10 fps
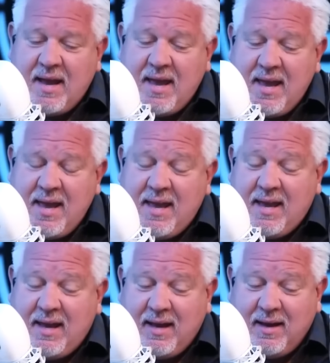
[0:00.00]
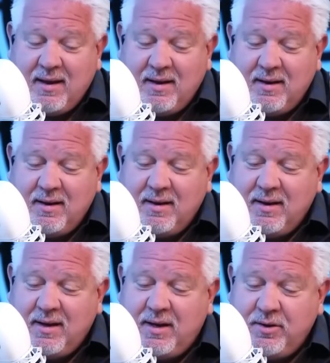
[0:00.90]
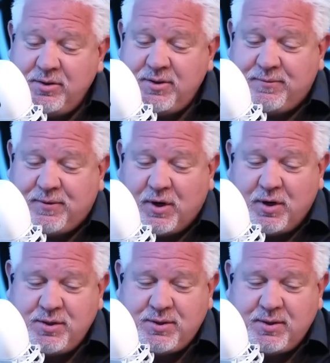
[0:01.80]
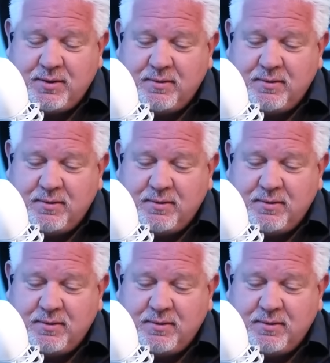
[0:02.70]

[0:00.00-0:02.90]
hey, here's a first.